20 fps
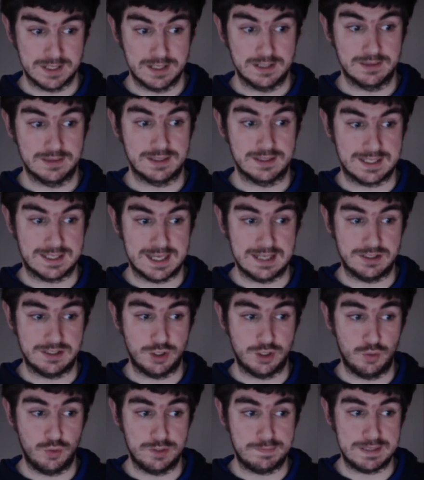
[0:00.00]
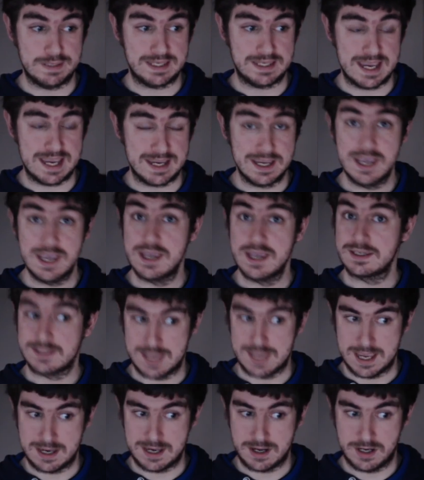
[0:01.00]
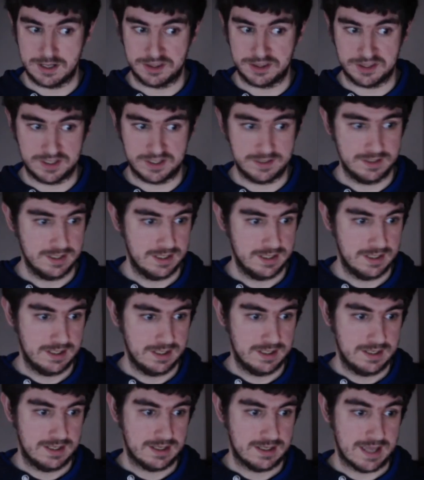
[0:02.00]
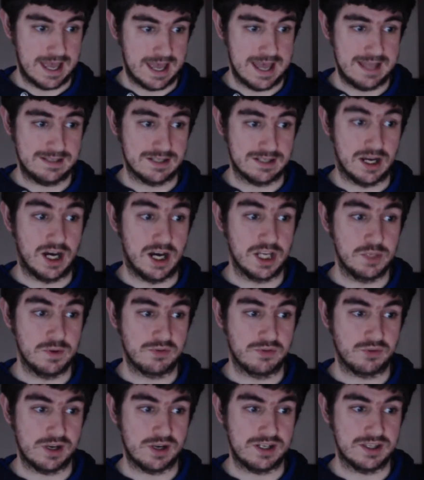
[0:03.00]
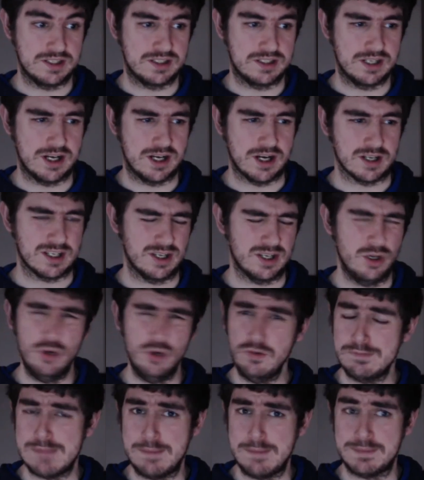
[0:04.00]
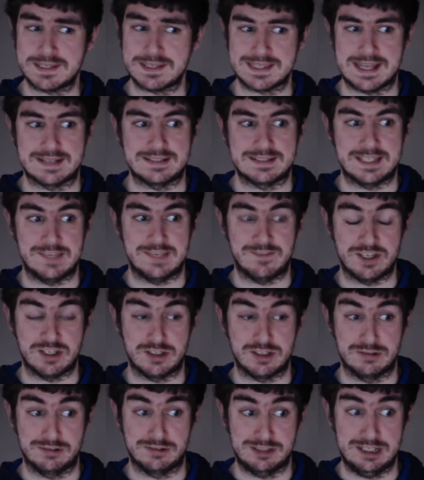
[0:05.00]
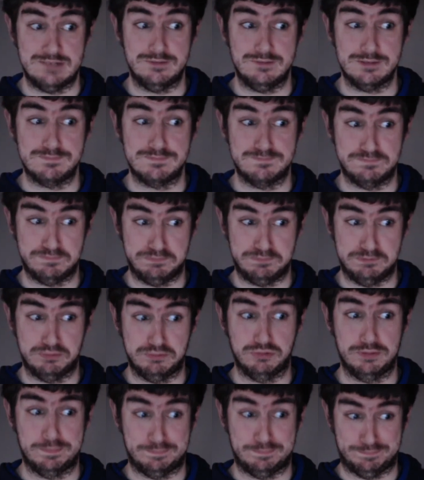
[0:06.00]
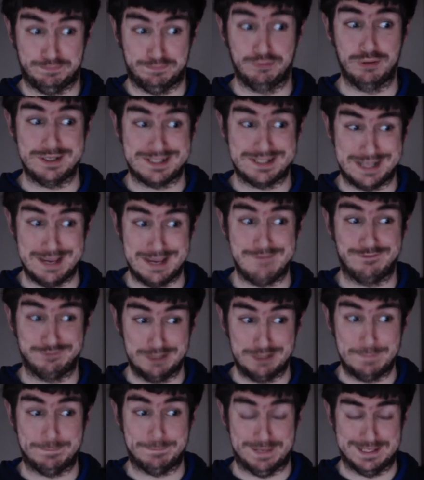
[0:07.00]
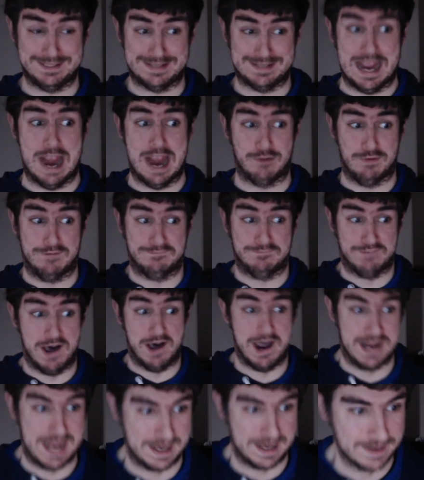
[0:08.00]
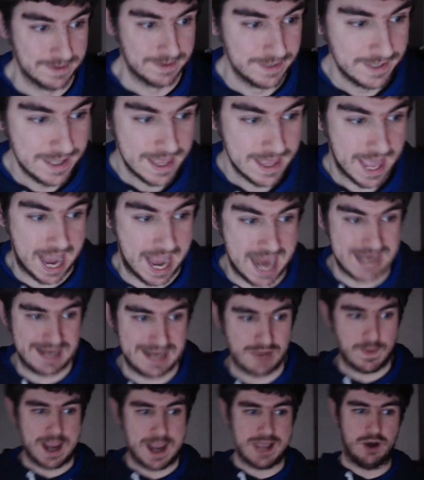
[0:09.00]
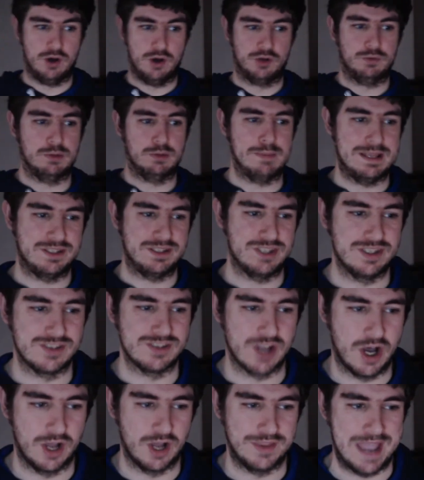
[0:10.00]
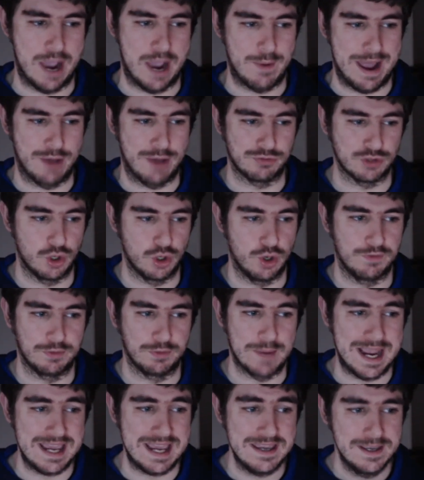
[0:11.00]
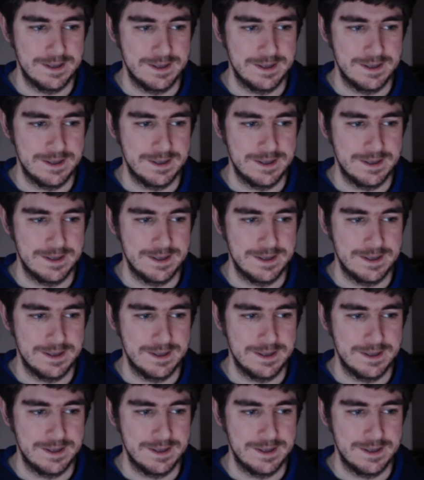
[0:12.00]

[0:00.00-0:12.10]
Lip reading: The Kid Who Would Be King, King Arthur. And Are You Afraid of the Dark? Who remembers that TV show? That was pretty flippin' terrifying. Anyway, honorable mentions are now out of the way.